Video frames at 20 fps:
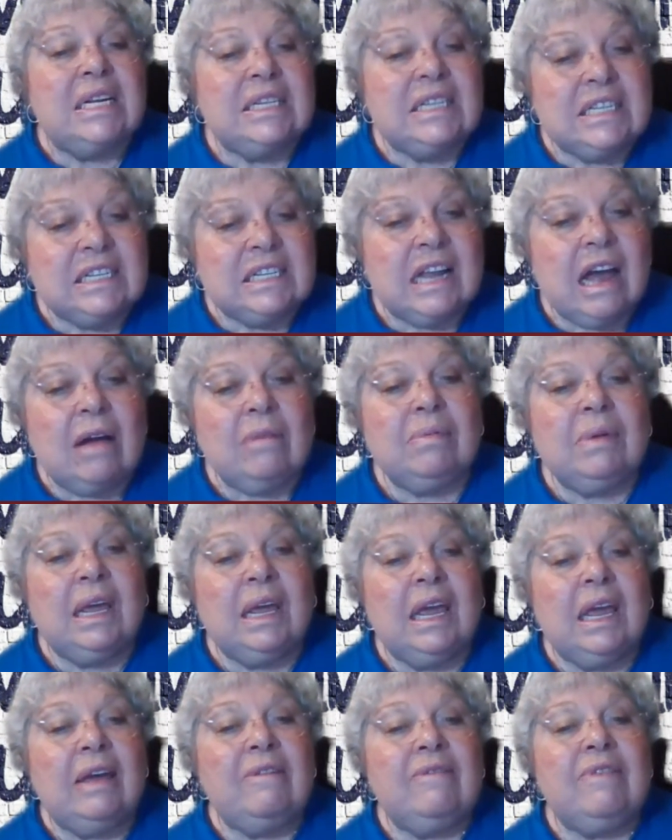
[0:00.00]
stop
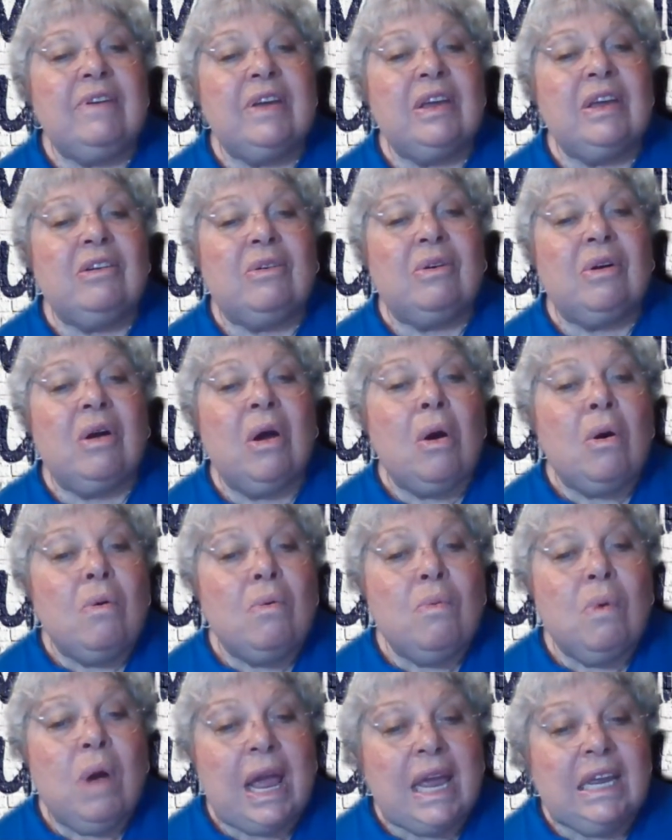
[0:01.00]
giving your
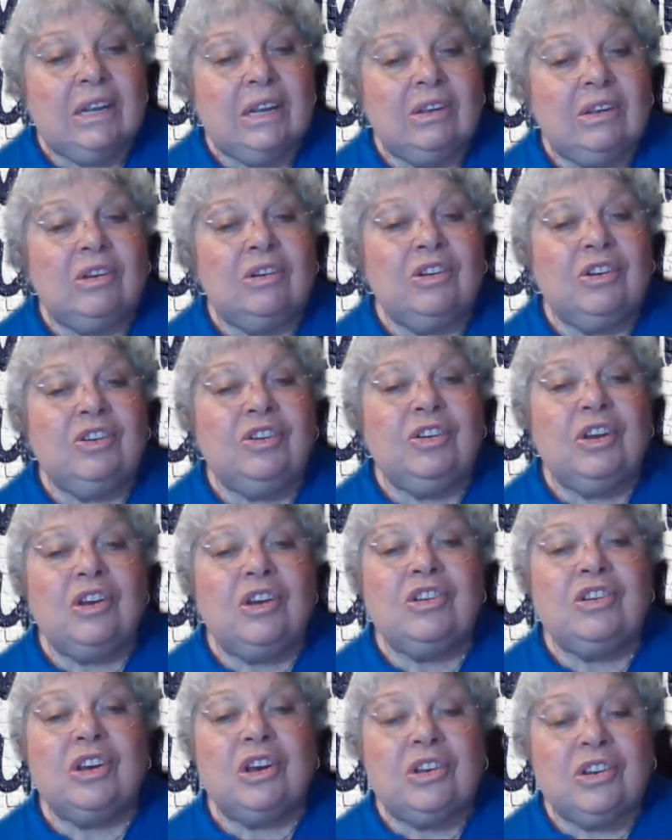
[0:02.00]
weight to
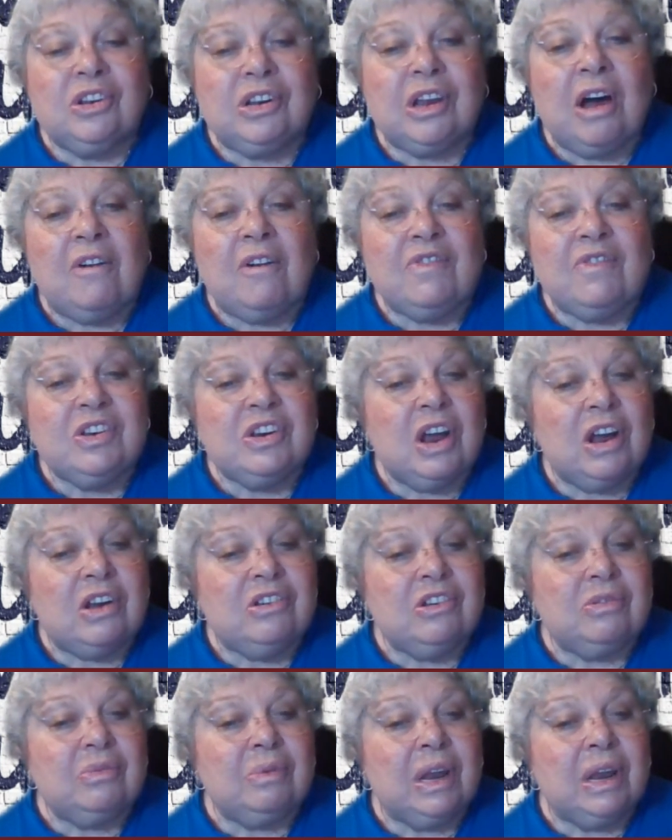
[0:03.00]
such
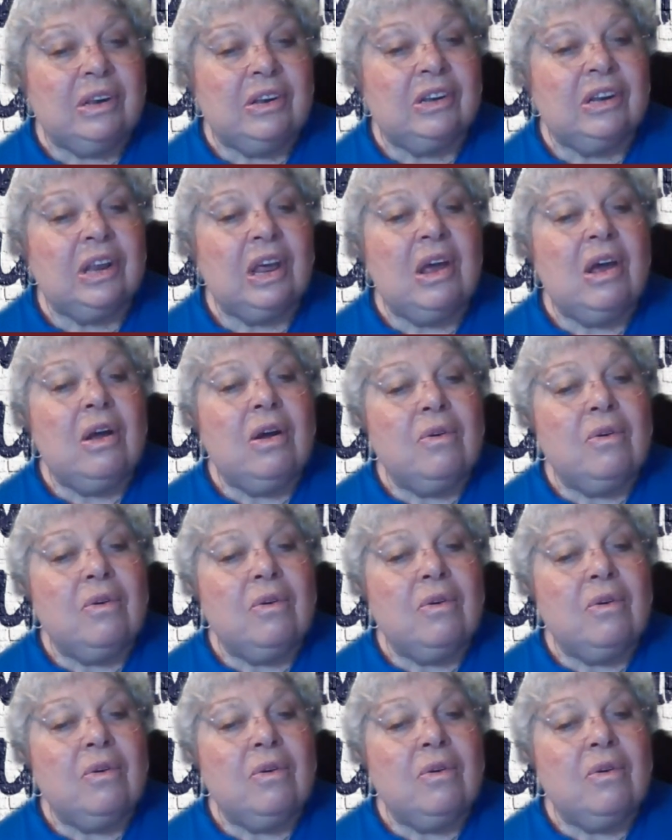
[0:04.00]
self-judgments.